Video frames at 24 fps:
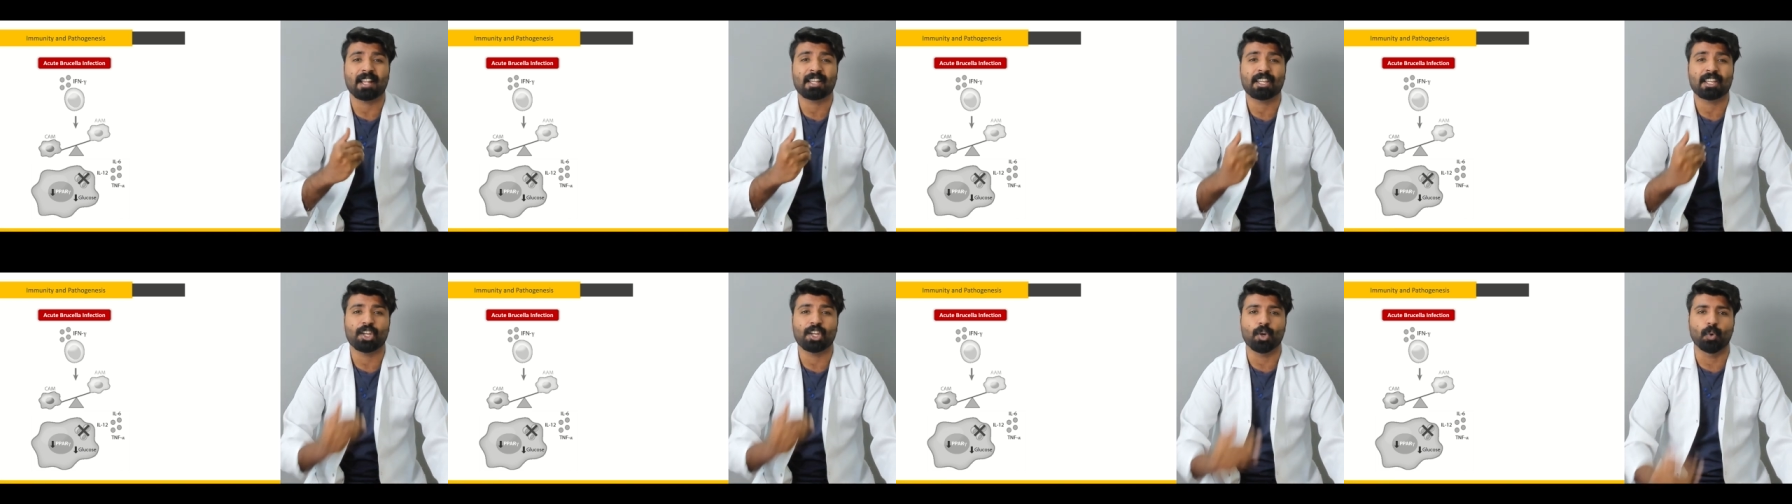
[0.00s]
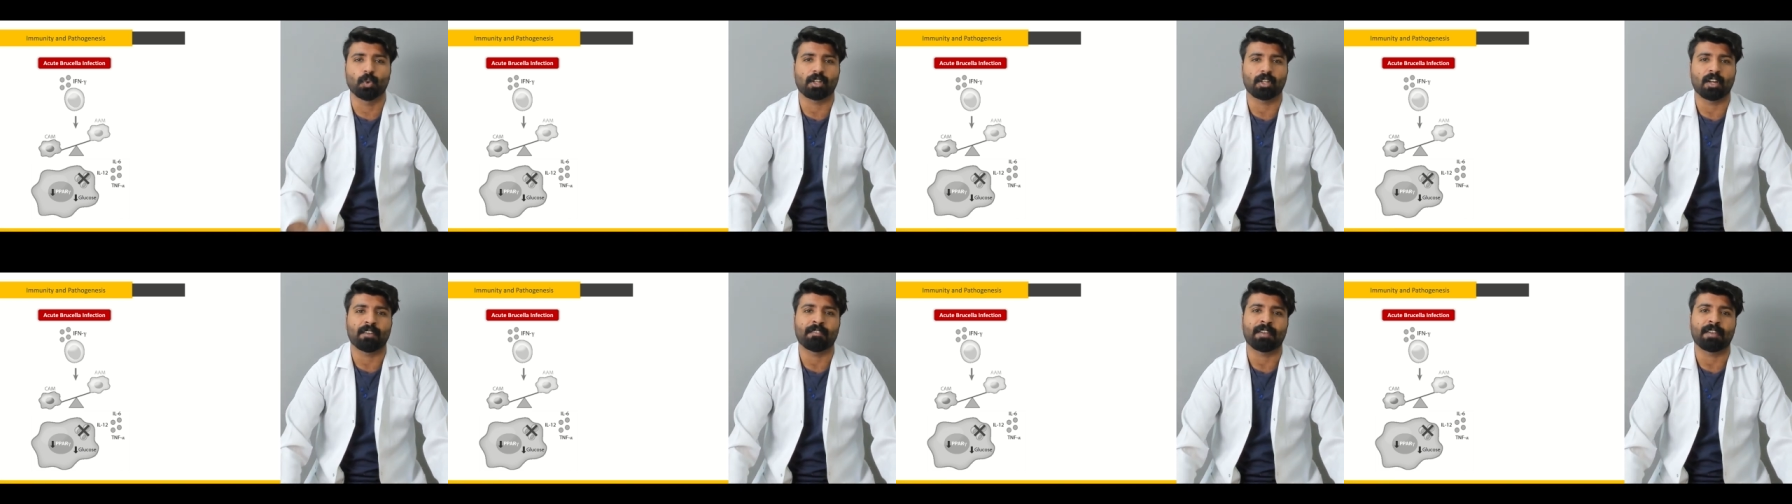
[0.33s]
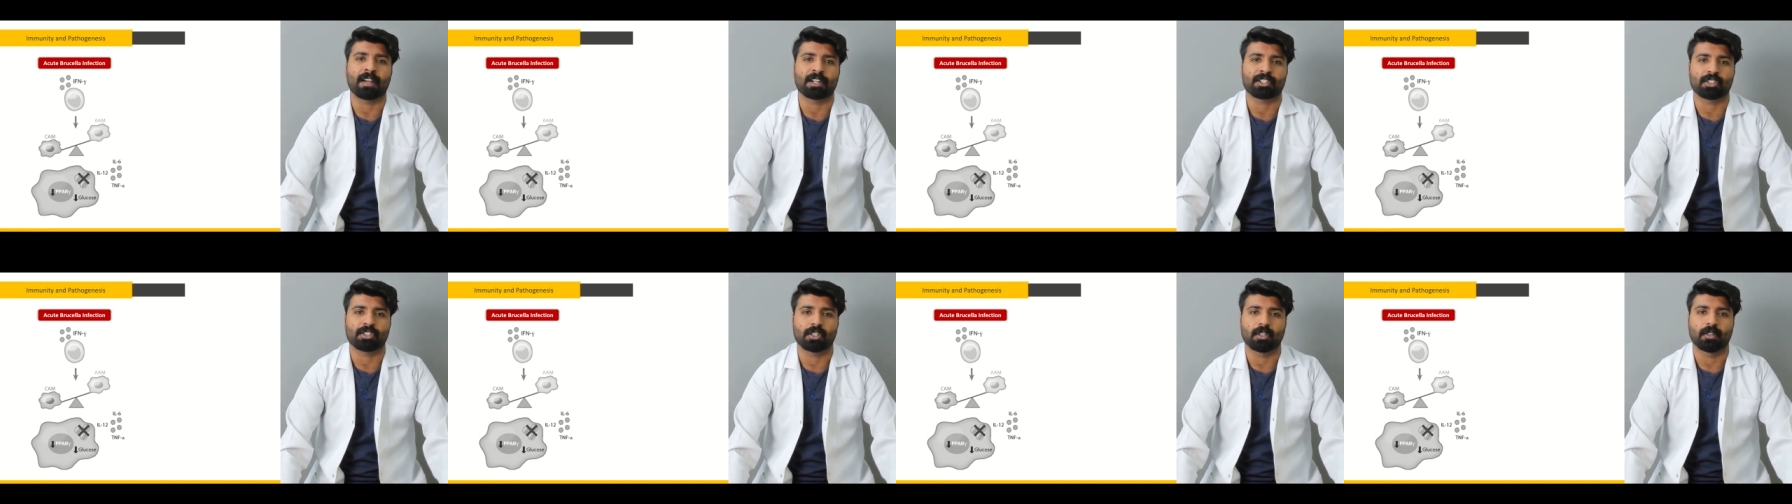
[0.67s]
acute
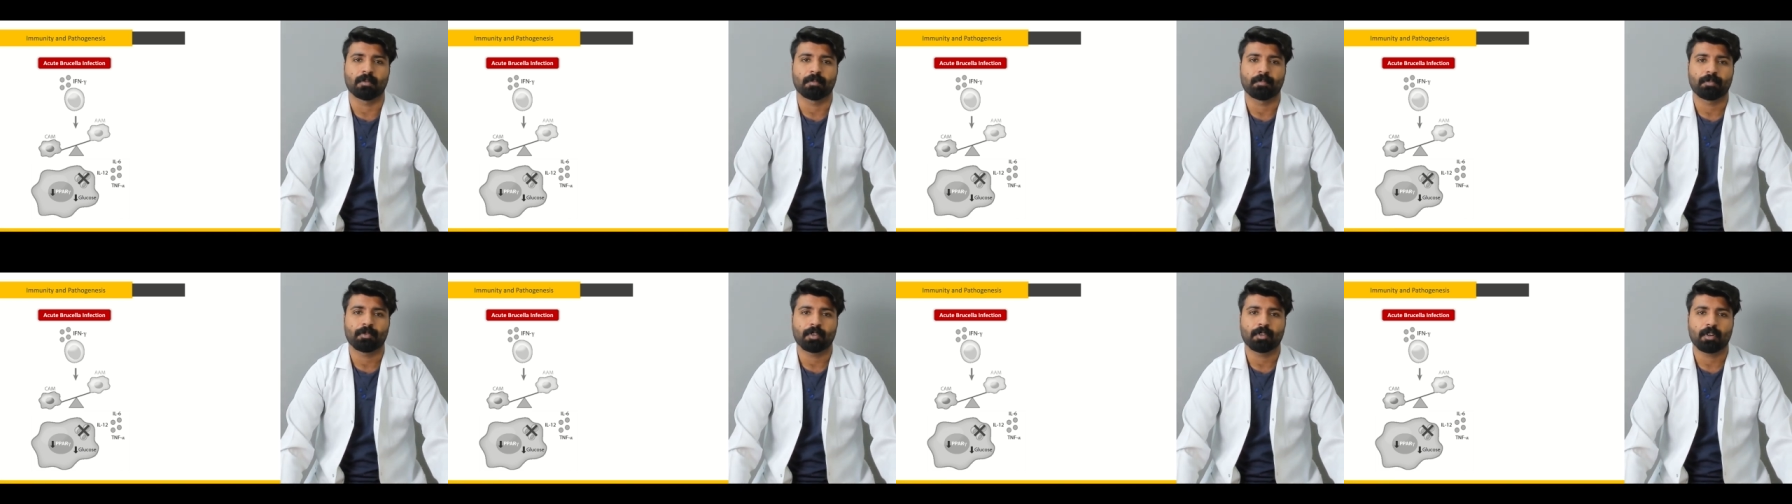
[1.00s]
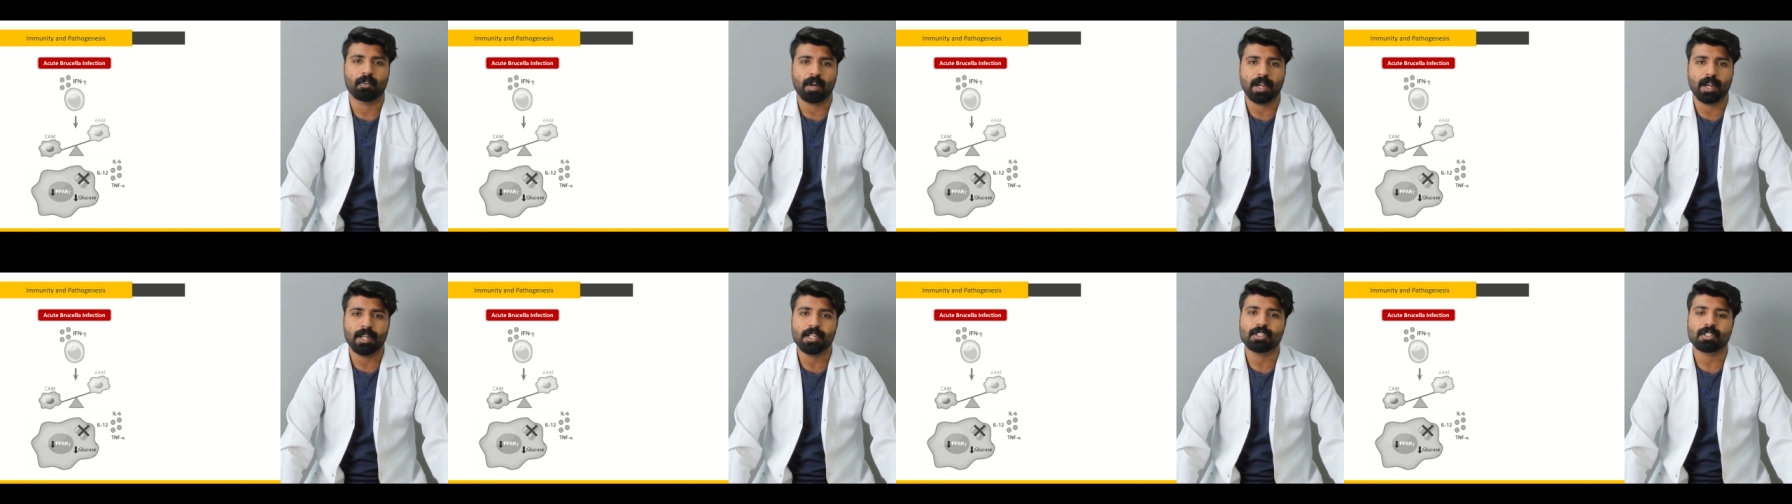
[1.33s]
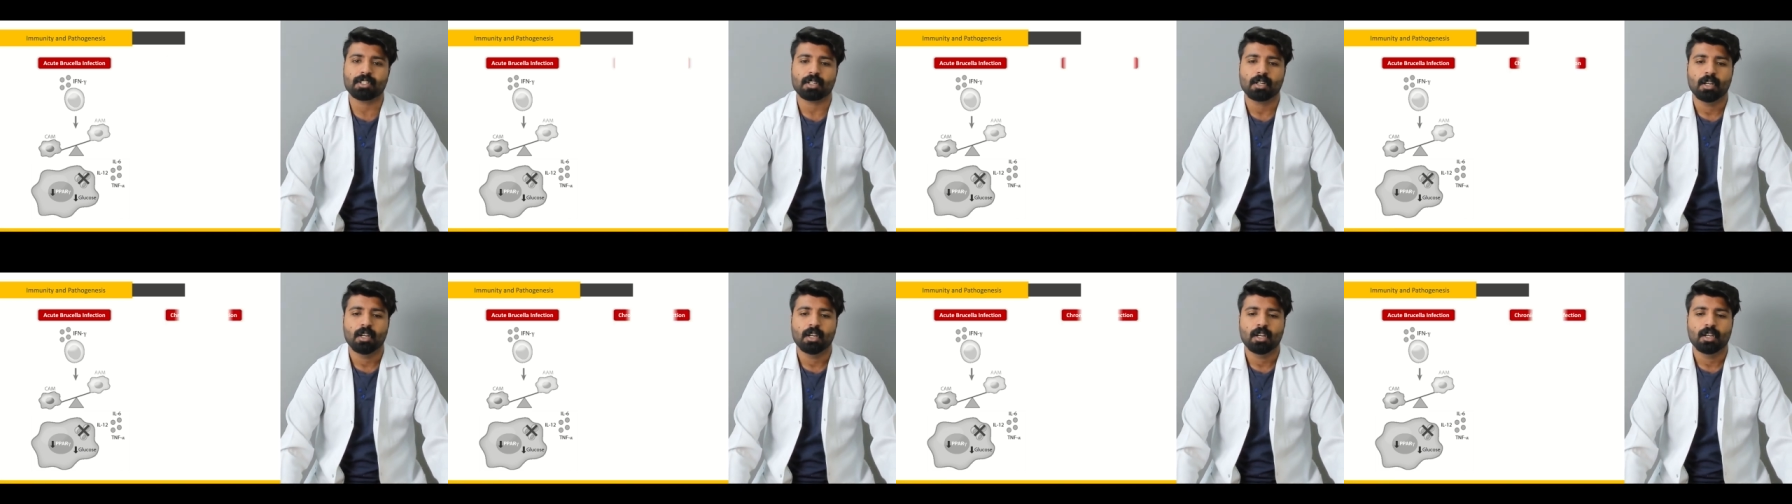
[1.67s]
infection, right?